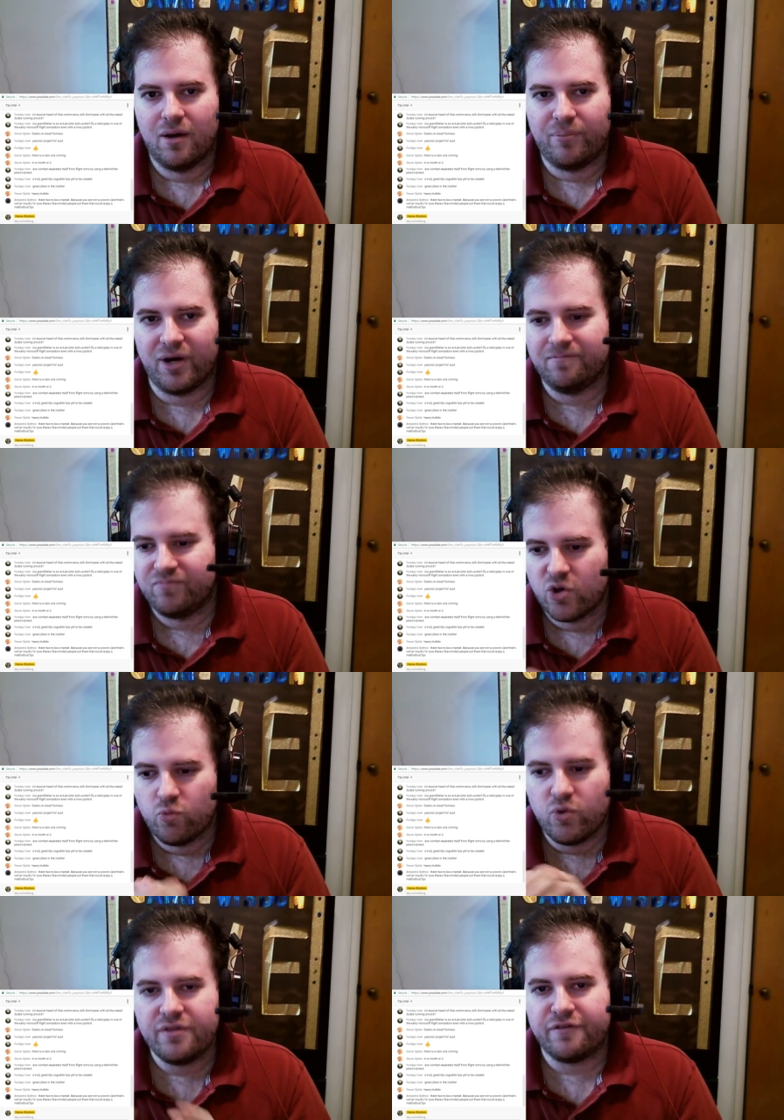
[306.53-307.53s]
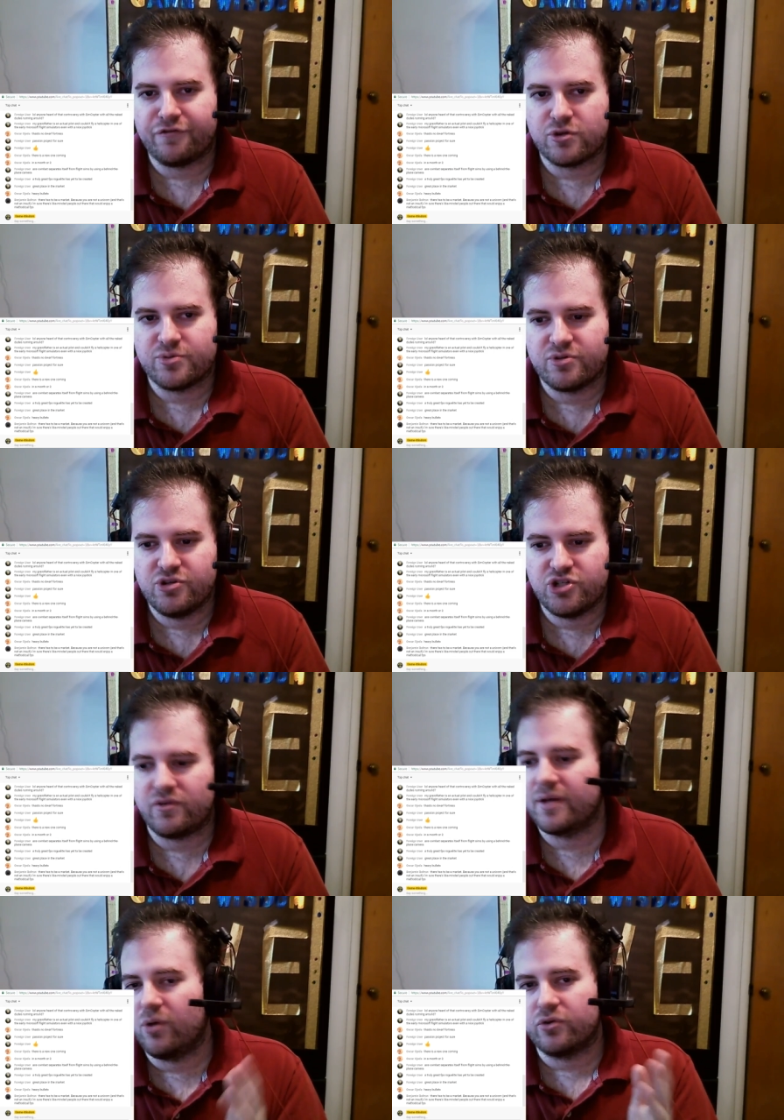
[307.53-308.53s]
But with a first-person shoot
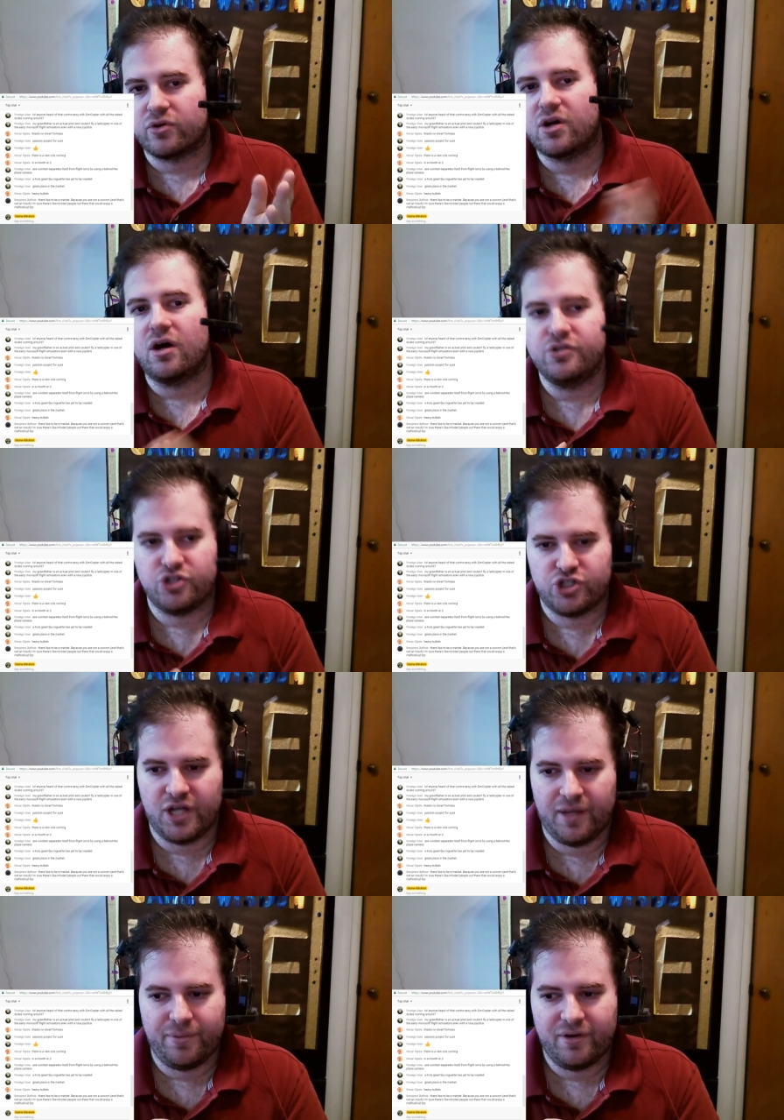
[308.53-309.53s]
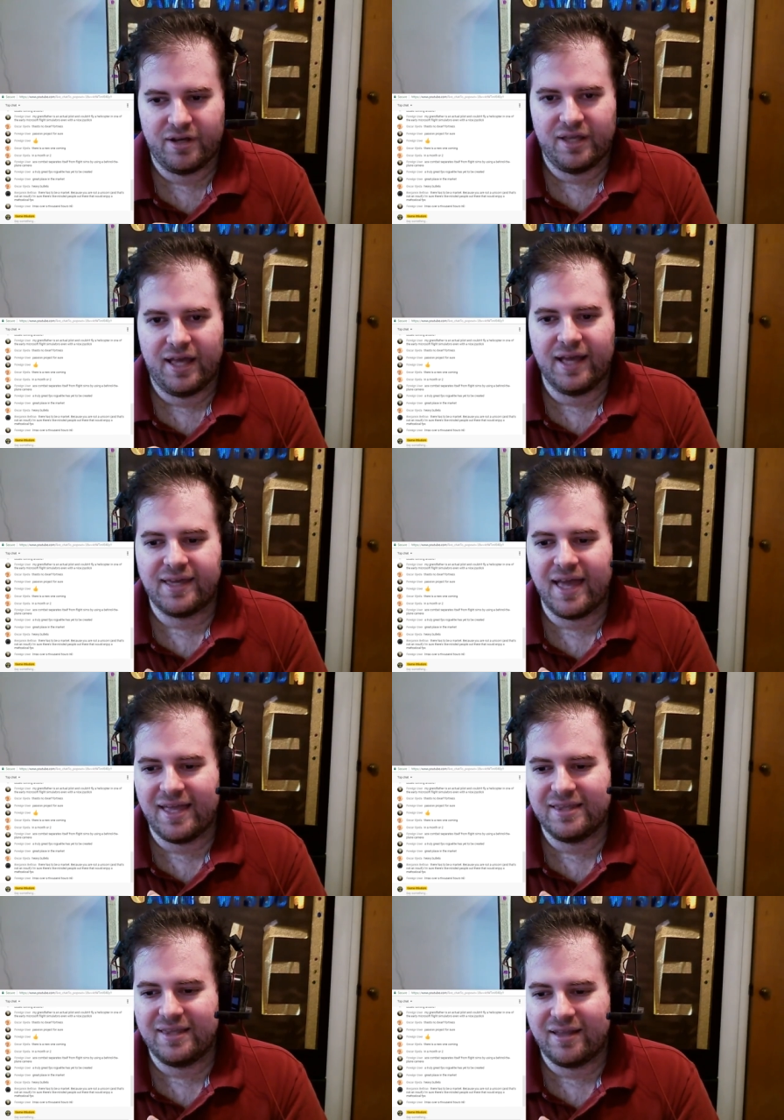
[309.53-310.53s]
like Mother Gunship,
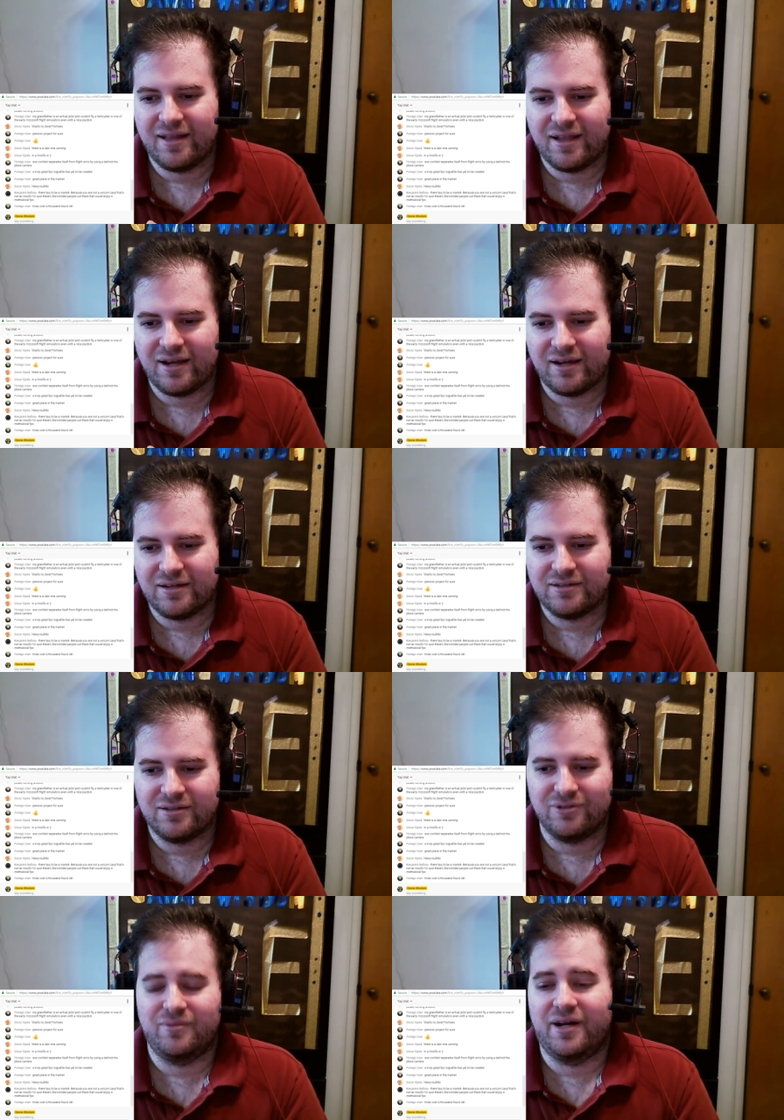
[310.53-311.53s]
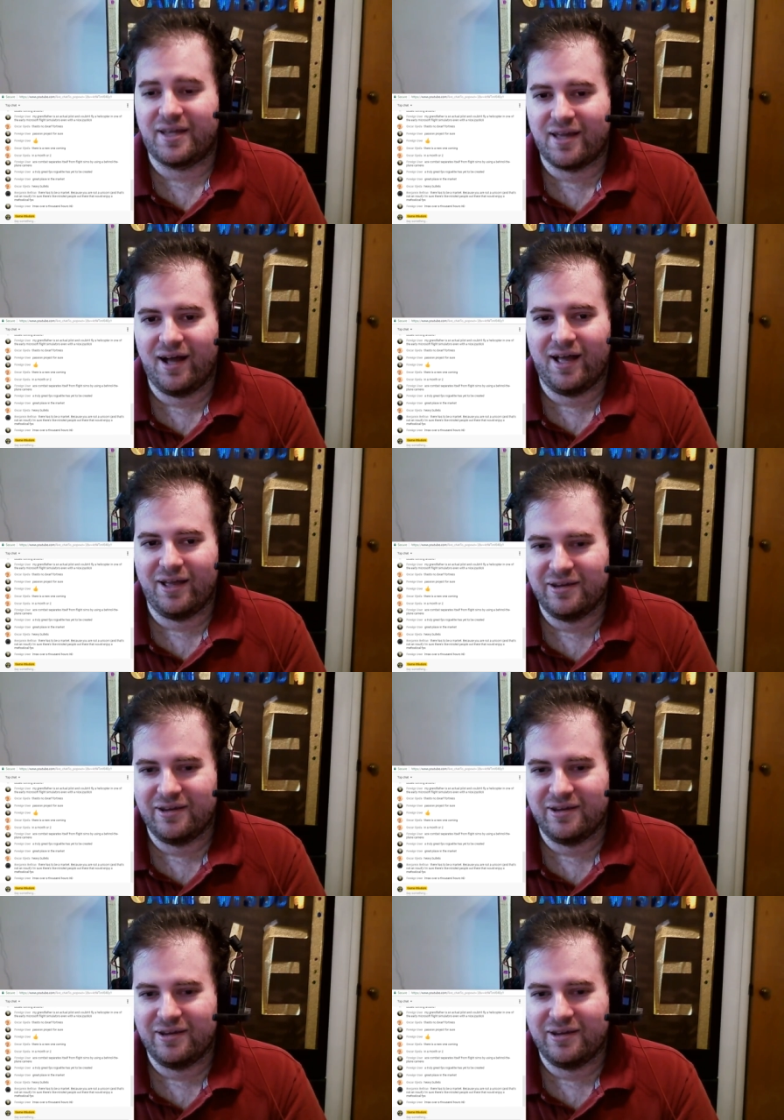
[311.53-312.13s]
again, oh my god.